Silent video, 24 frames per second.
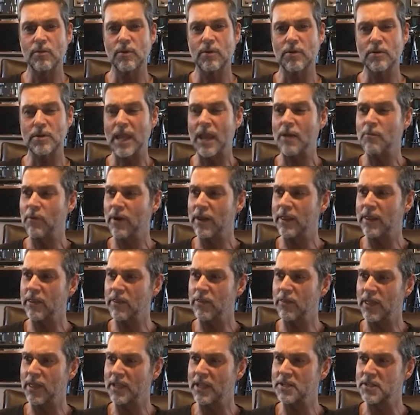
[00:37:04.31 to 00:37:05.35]
Well, yeah, one of the
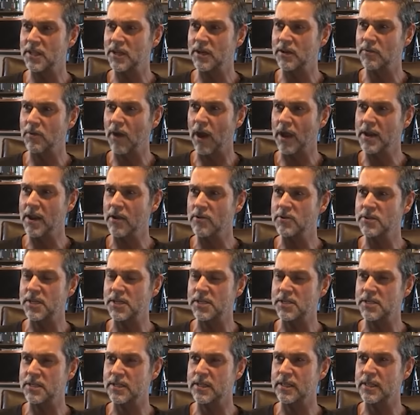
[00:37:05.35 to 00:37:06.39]
things that I
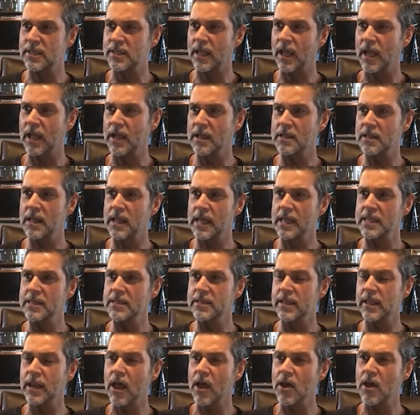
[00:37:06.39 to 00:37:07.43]
noticed
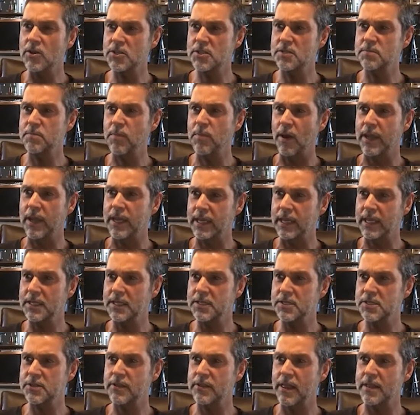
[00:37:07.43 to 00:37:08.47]
in the last spike
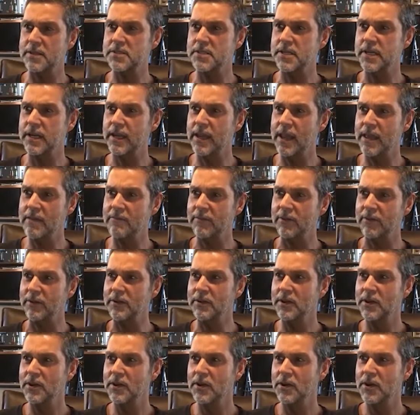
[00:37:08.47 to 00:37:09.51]
into
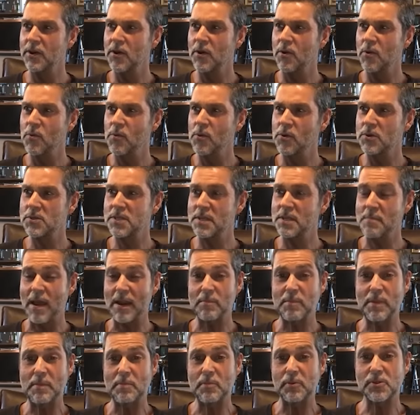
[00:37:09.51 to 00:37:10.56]
2011 was the amount
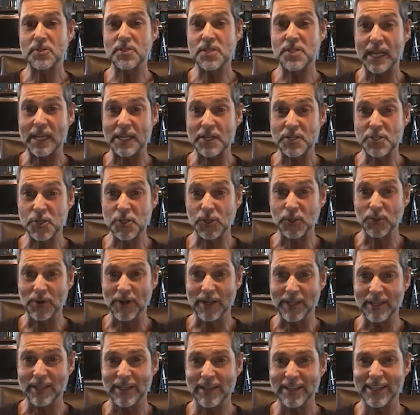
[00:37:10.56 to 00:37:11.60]
of people selling
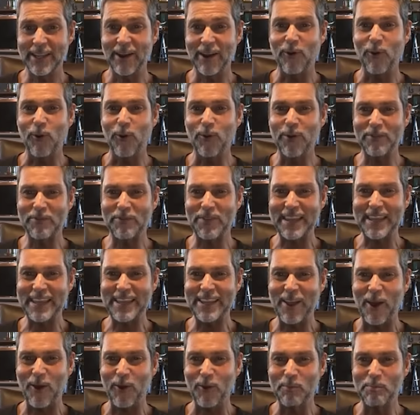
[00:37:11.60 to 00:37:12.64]
jewelry. You know, all of the
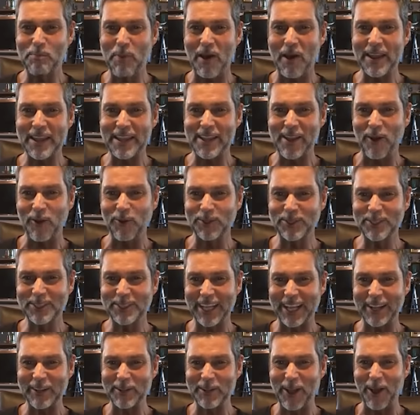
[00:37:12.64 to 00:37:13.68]
gold, buy gold,
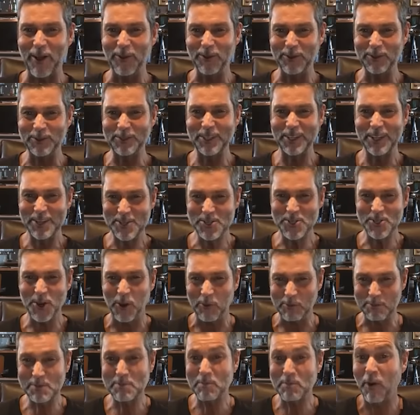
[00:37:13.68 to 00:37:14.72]
sell gold
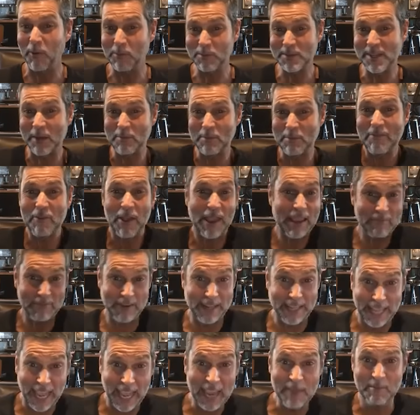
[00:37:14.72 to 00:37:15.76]
shops. True. Pops up. Even
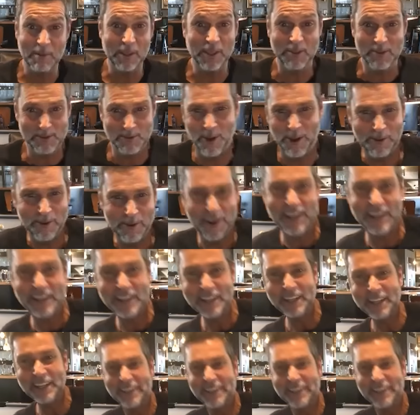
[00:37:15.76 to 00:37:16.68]
in Cayman, there's one, right?